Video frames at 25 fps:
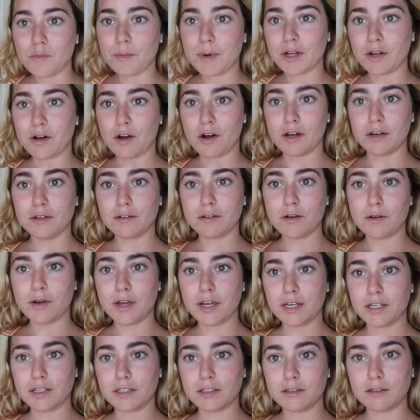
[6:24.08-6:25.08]
Oh my god.
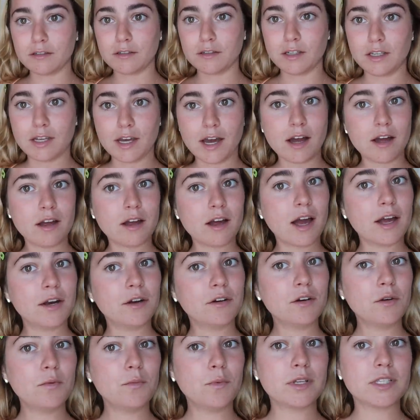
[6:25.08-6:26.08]
Okay, yeah, I
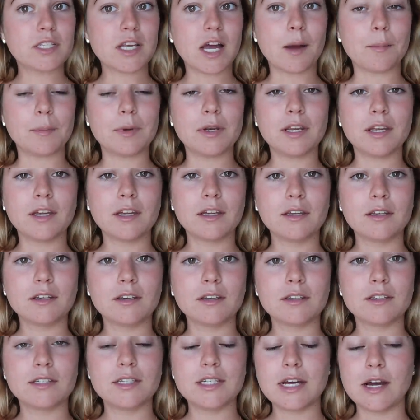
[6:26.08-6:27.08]
don't know what's happening
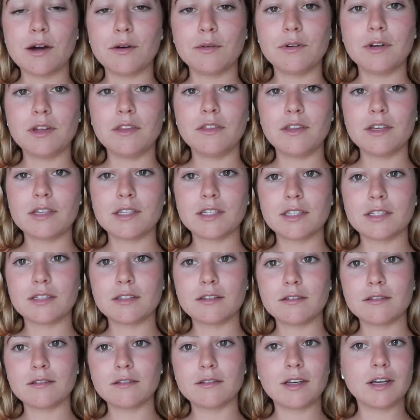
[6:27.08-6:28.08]
down in
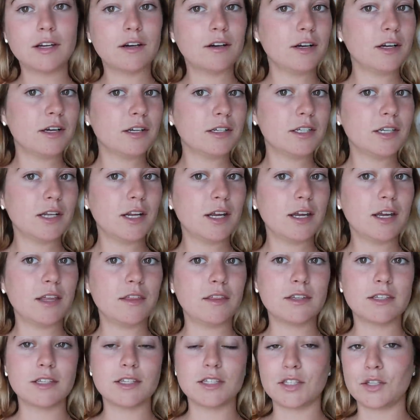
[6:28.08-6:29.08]
this area today,
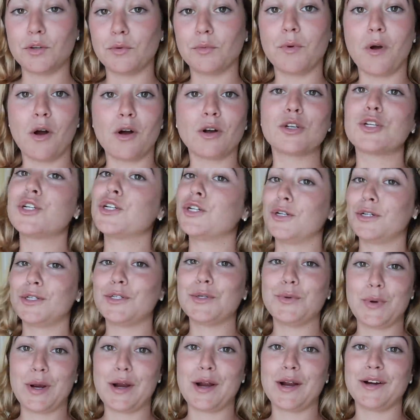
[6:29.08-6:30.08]
and this is the wrong shirt
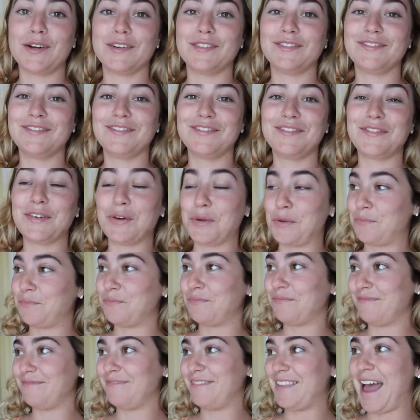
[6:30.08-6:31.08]
to wear for
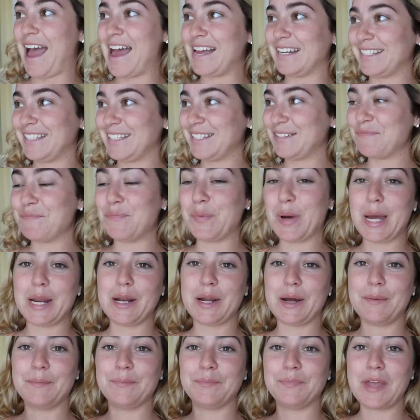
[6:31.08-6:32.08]
that,
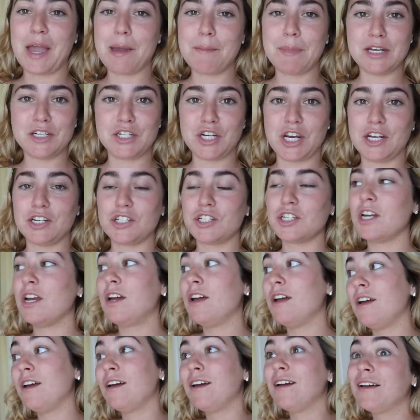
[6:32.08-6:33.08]
but I might change.
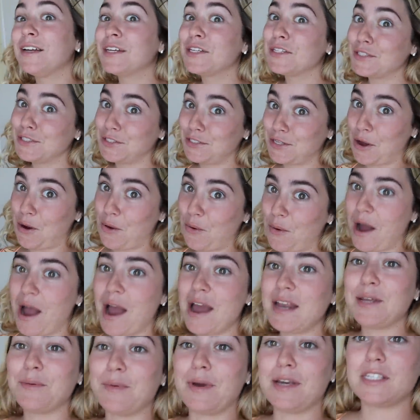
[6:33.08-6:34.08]
So
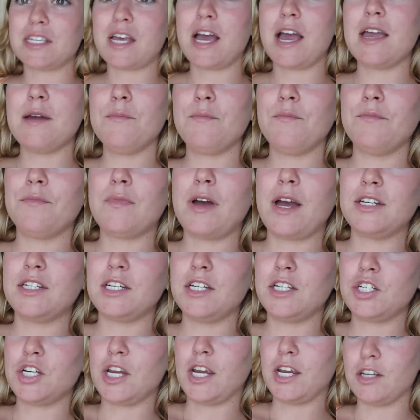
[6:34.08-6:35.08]
anyways, I
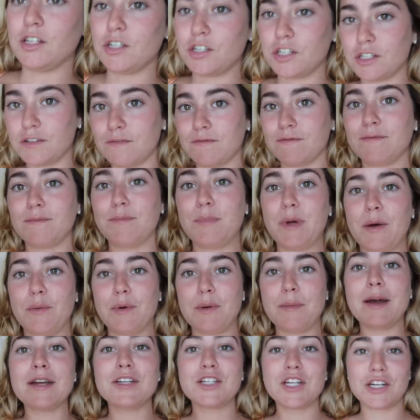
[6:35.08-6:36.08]
did change, but
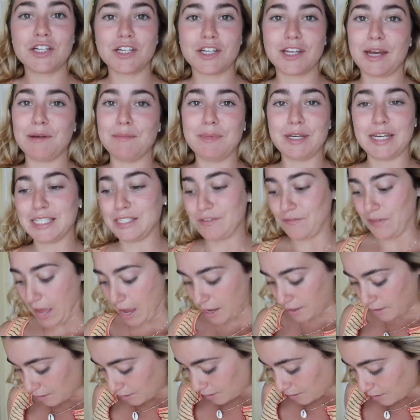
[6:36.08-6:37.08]
we might change again because of
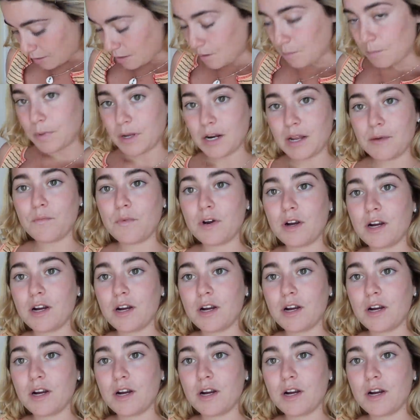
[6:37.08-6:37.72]
that. But I'm